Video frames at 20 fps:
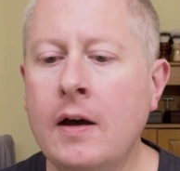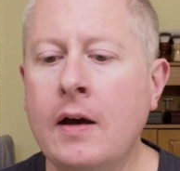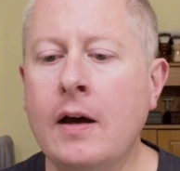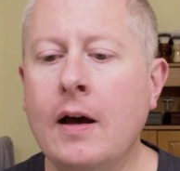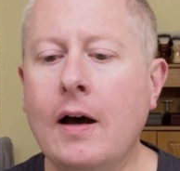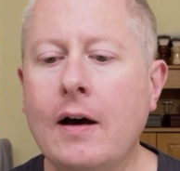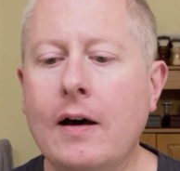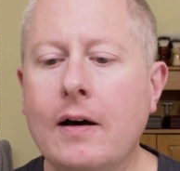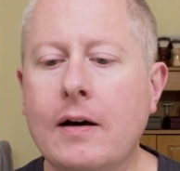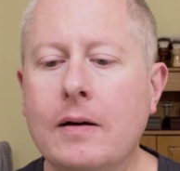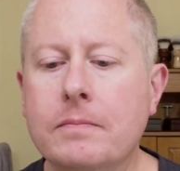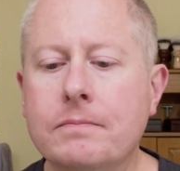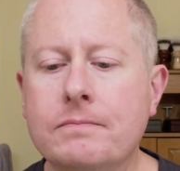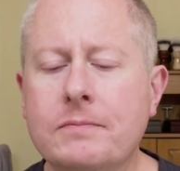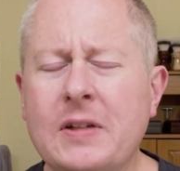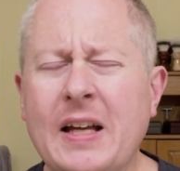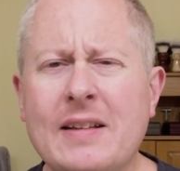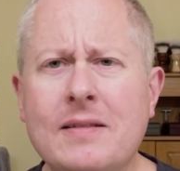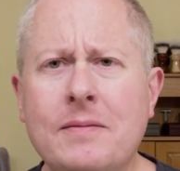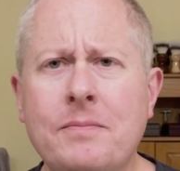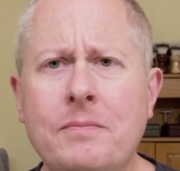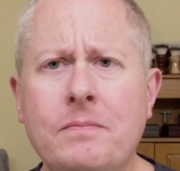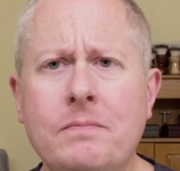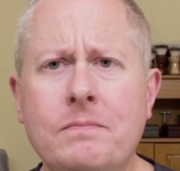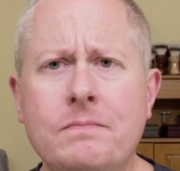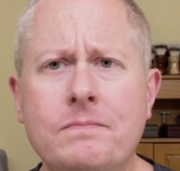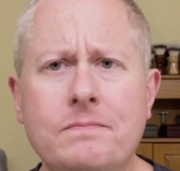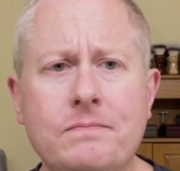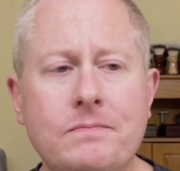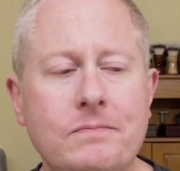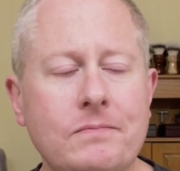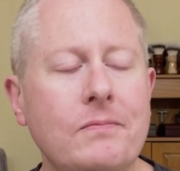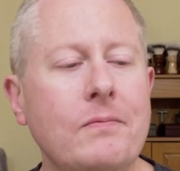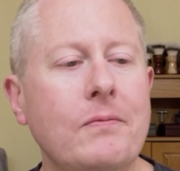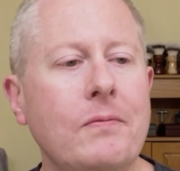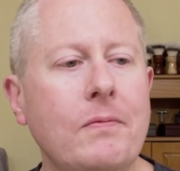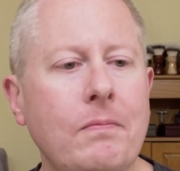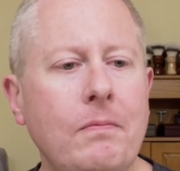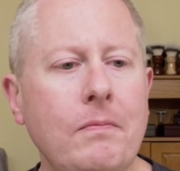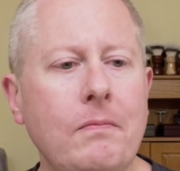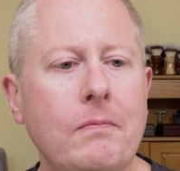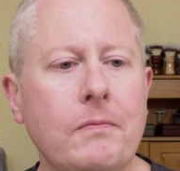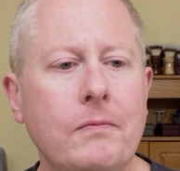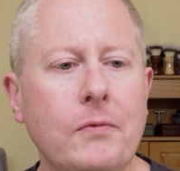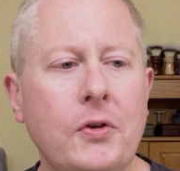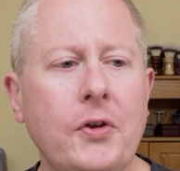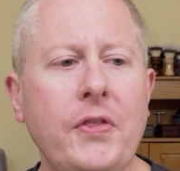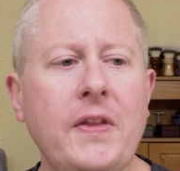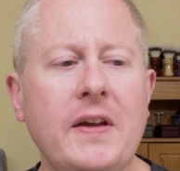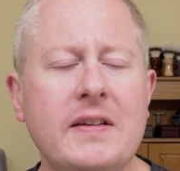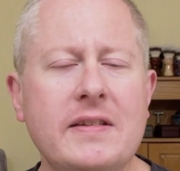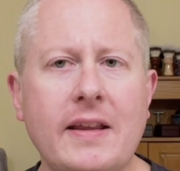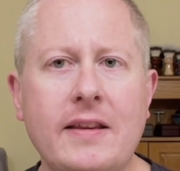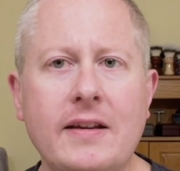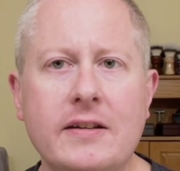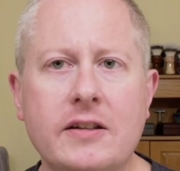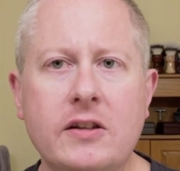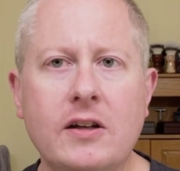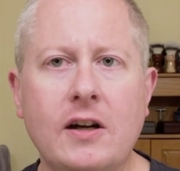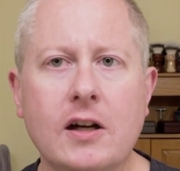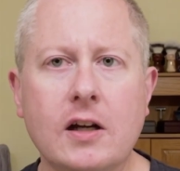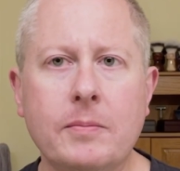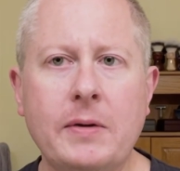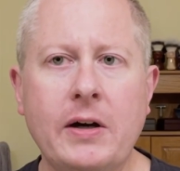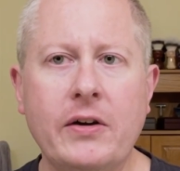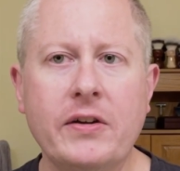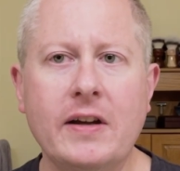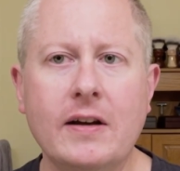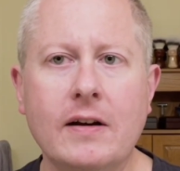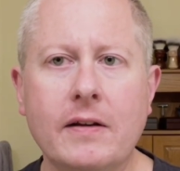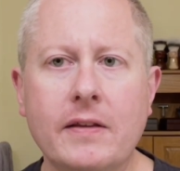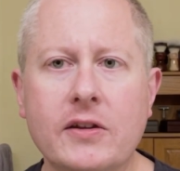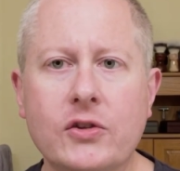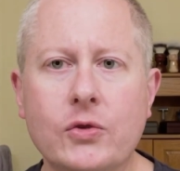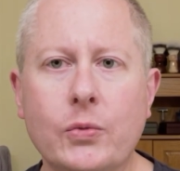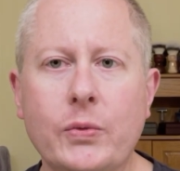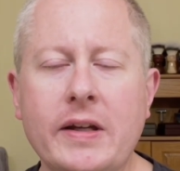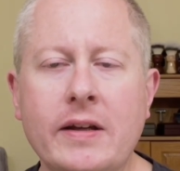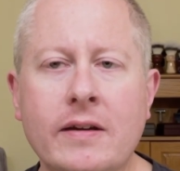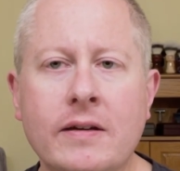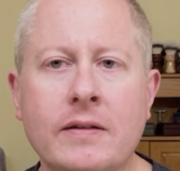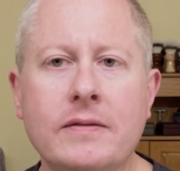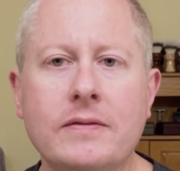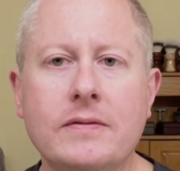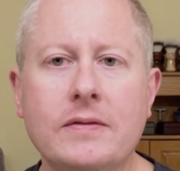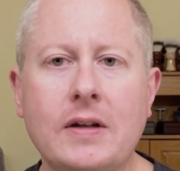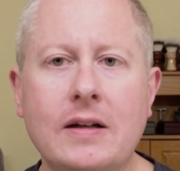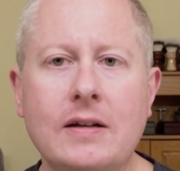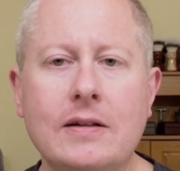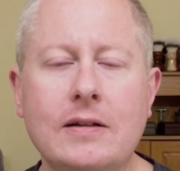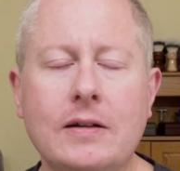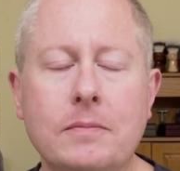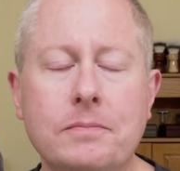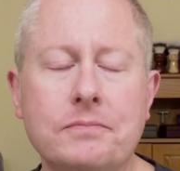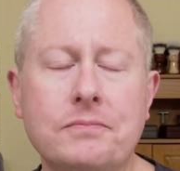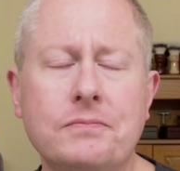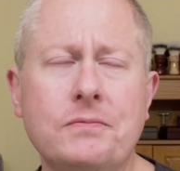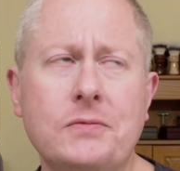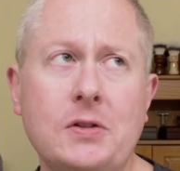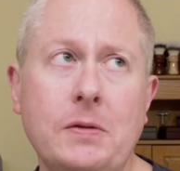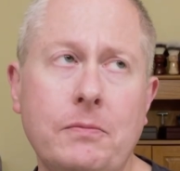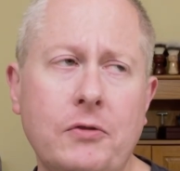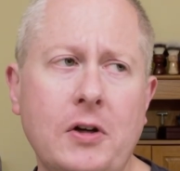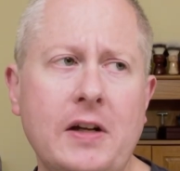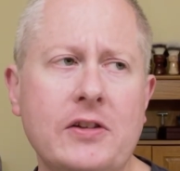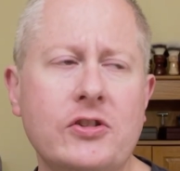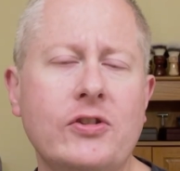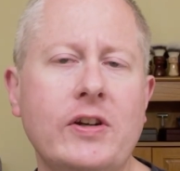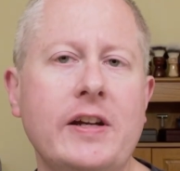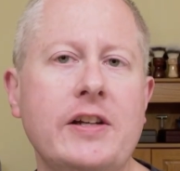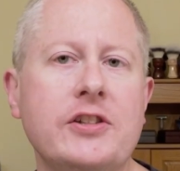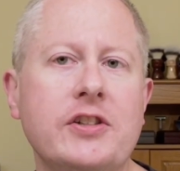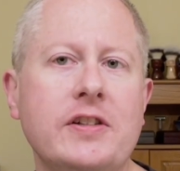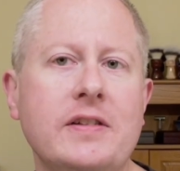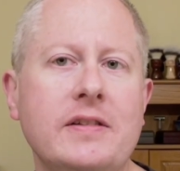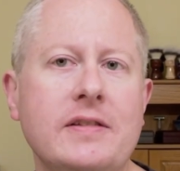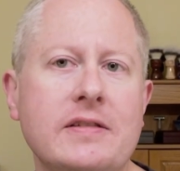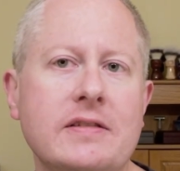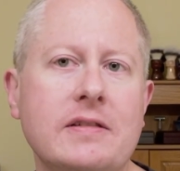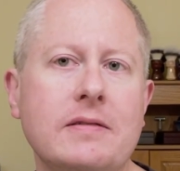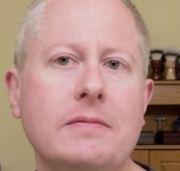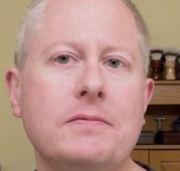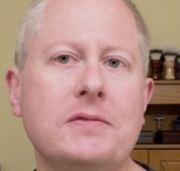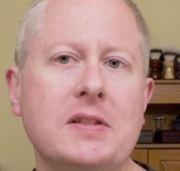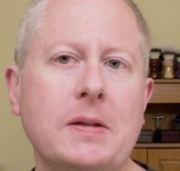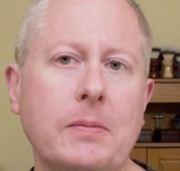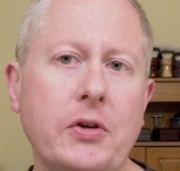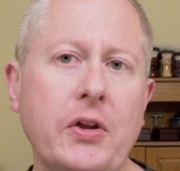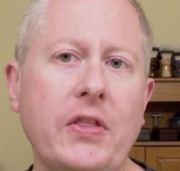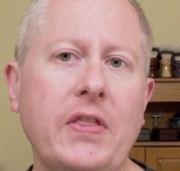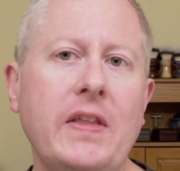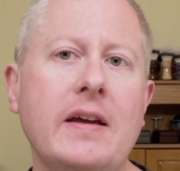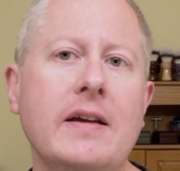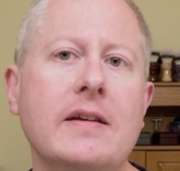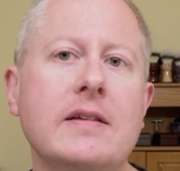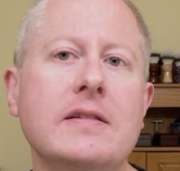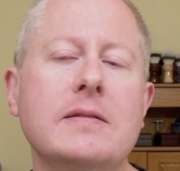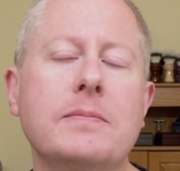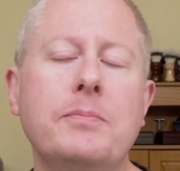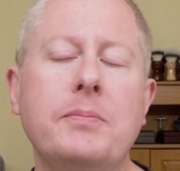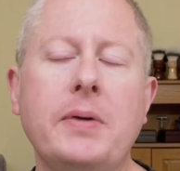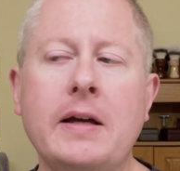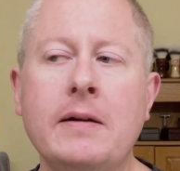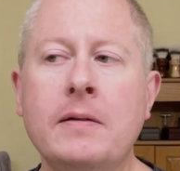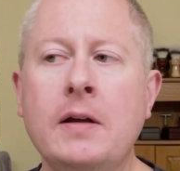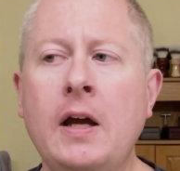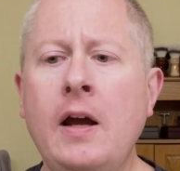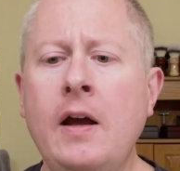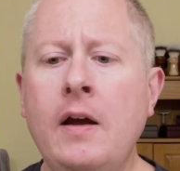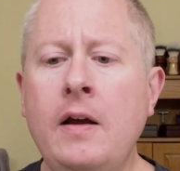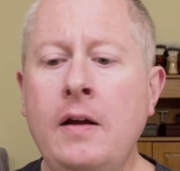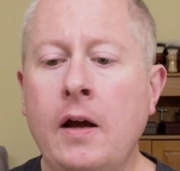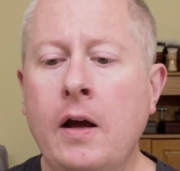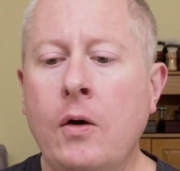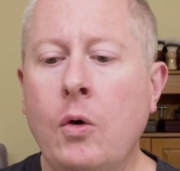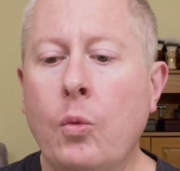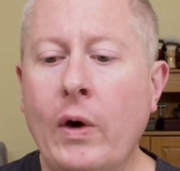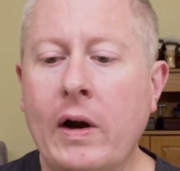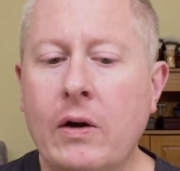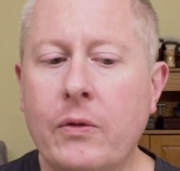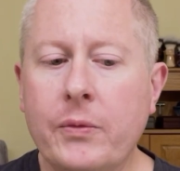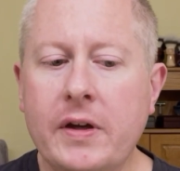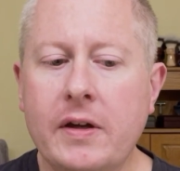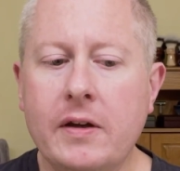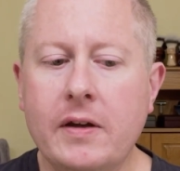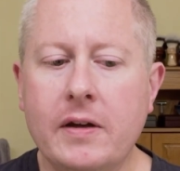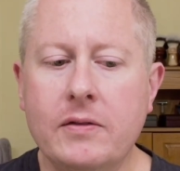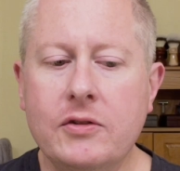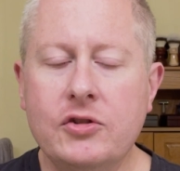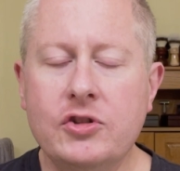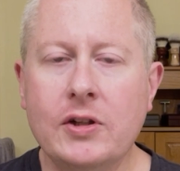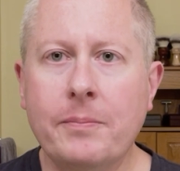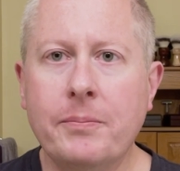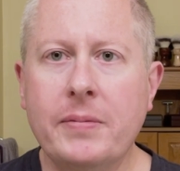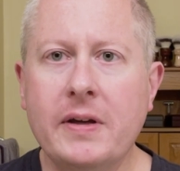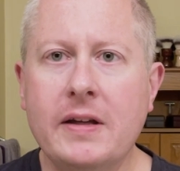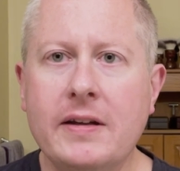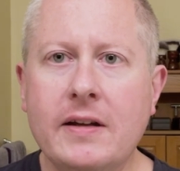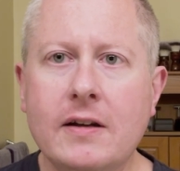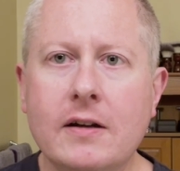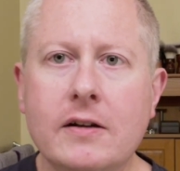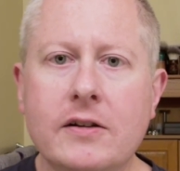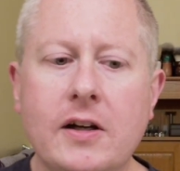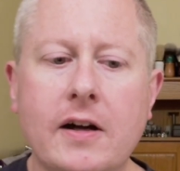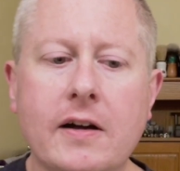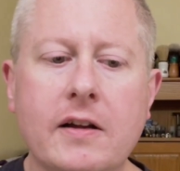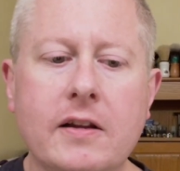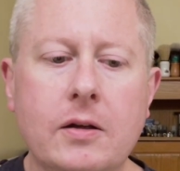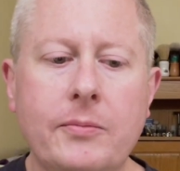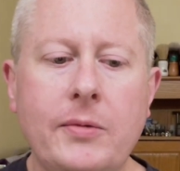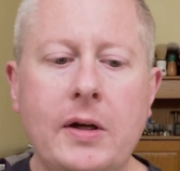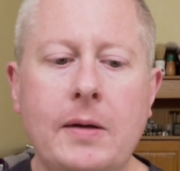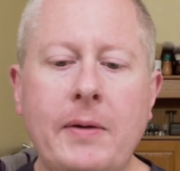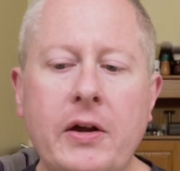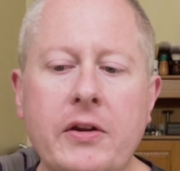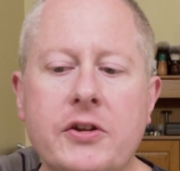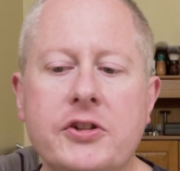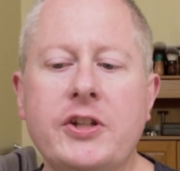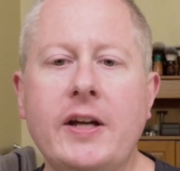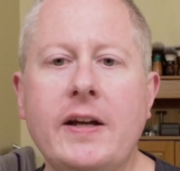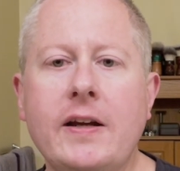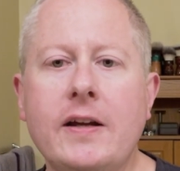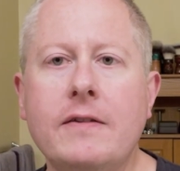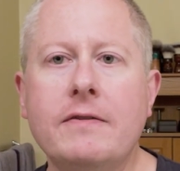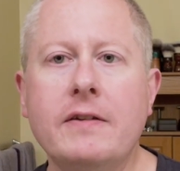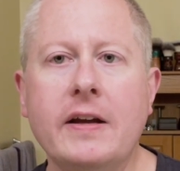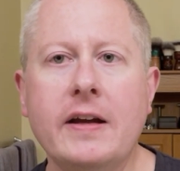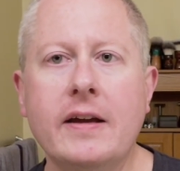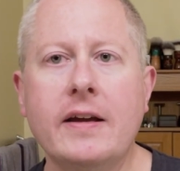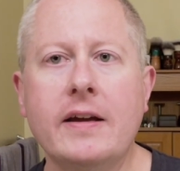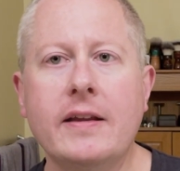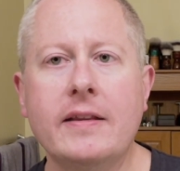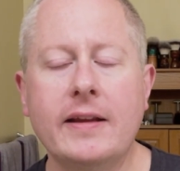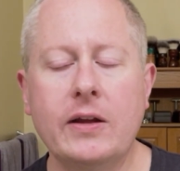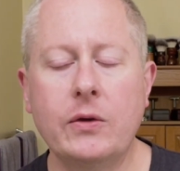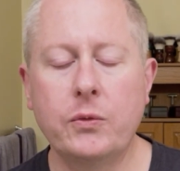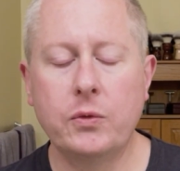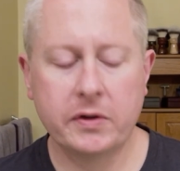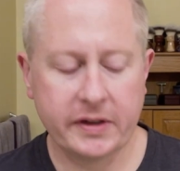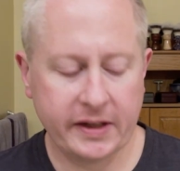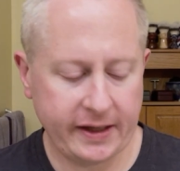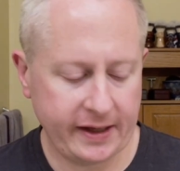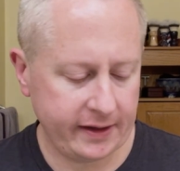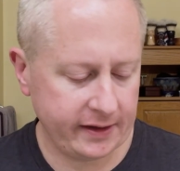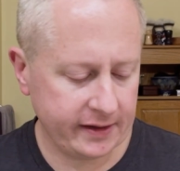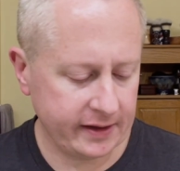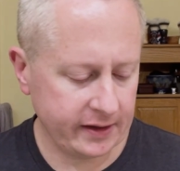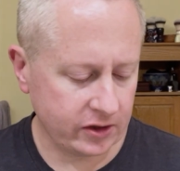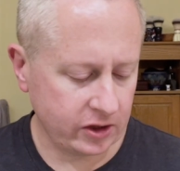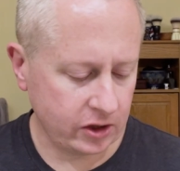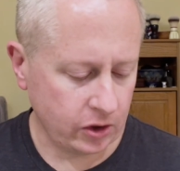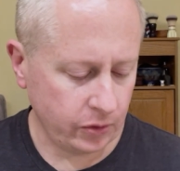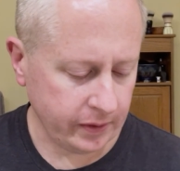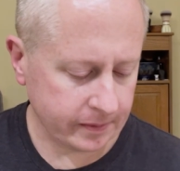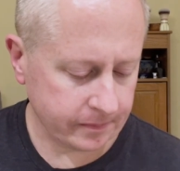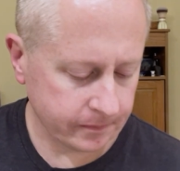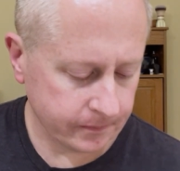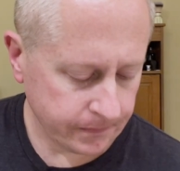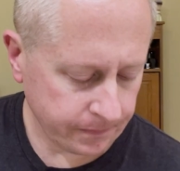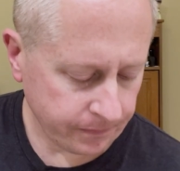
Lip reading: Got some good things I think to talk about here this week. Some frustrations, some good things, but why don't we jump in here, talk a little bit about the shave, and then we'll kind of get going.